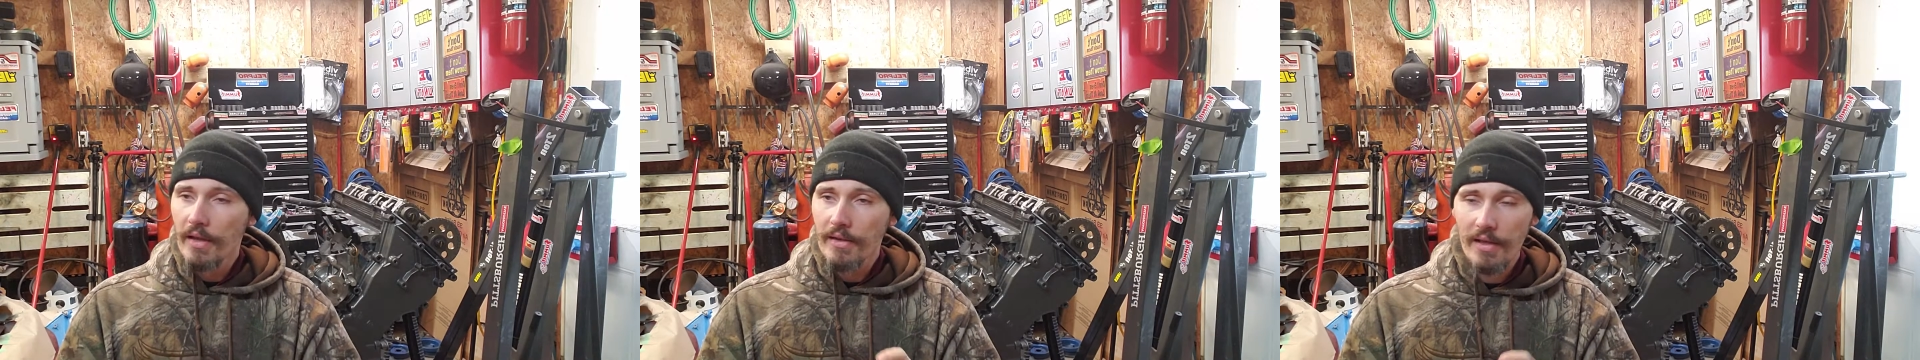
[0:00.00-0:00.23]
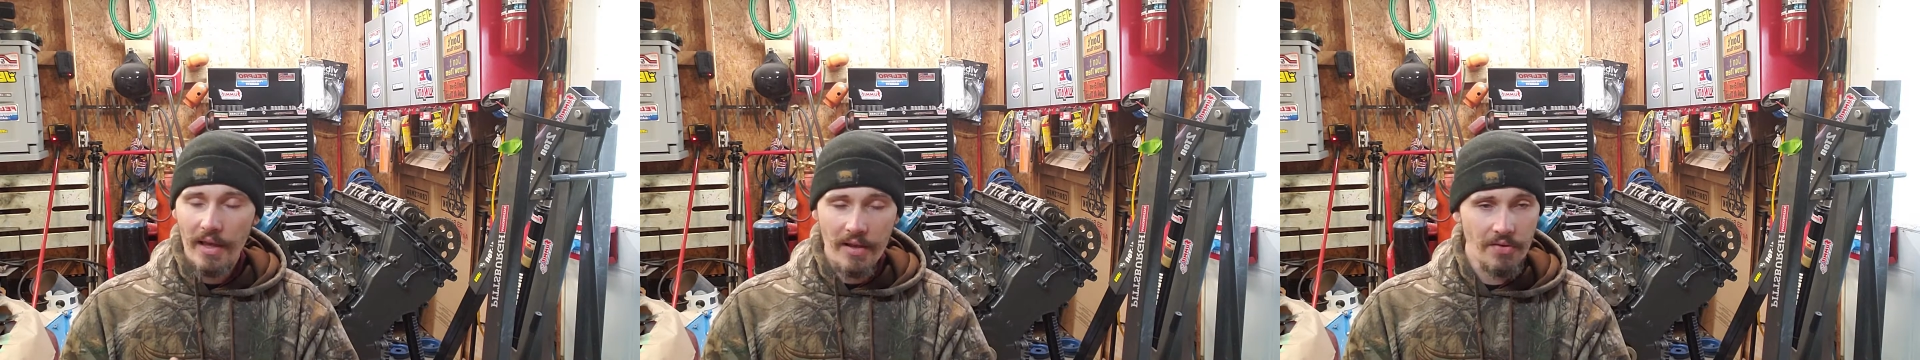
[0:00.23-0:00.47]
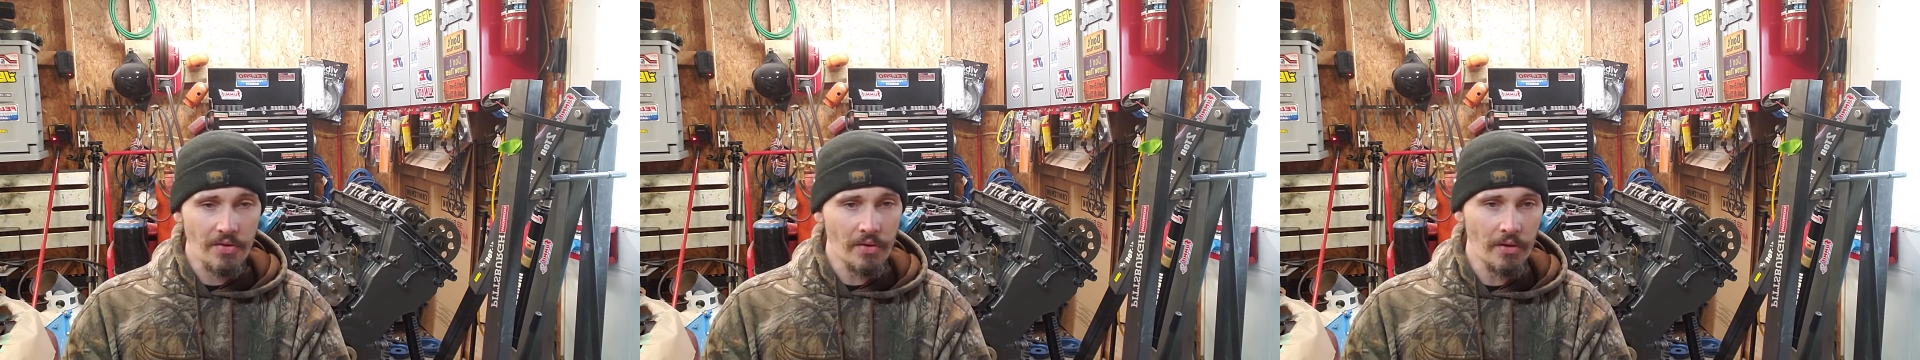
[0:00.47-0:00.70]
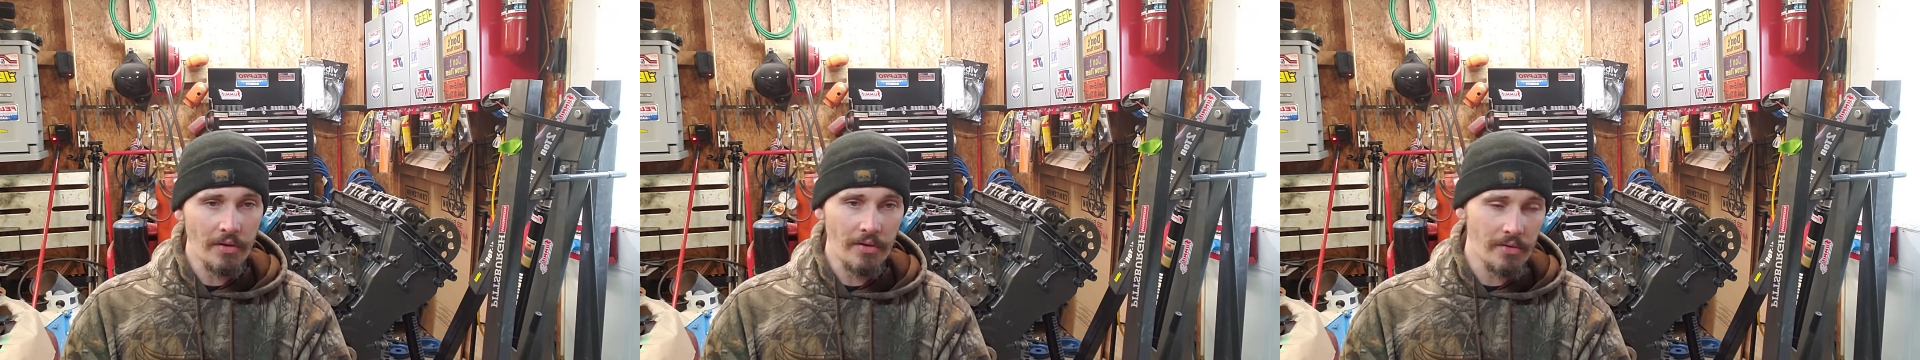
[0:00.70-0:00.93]

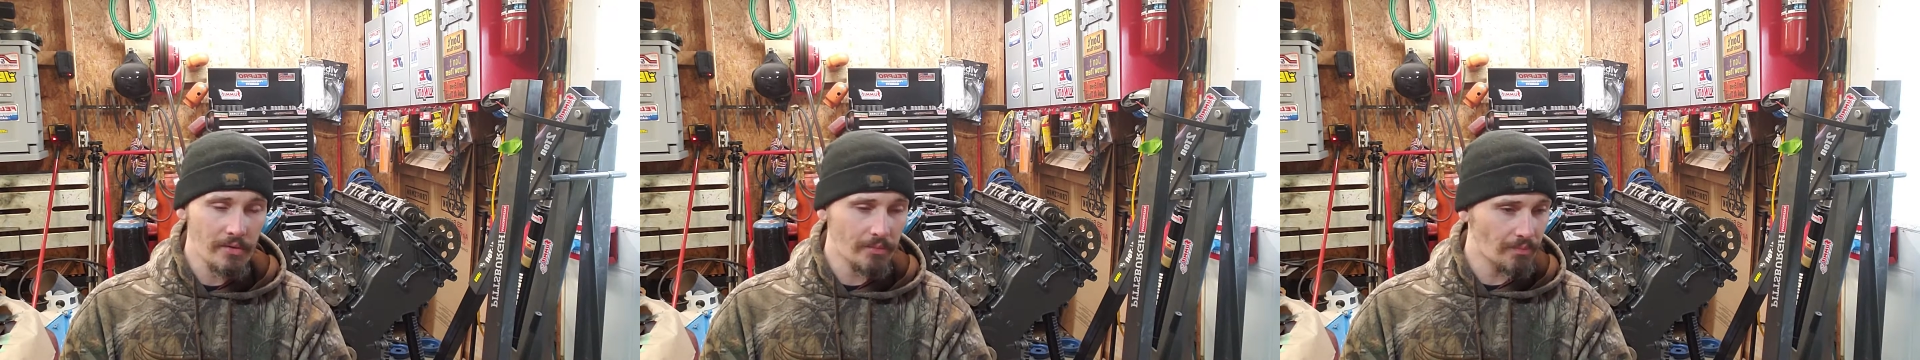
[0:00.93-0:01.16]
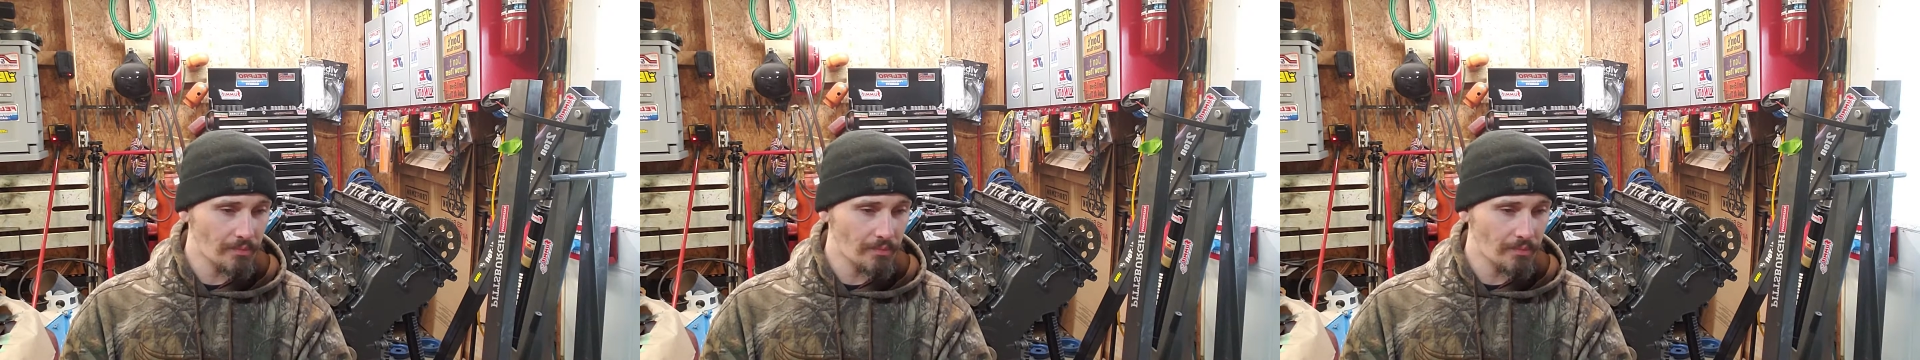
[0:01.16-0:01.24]
tensioners,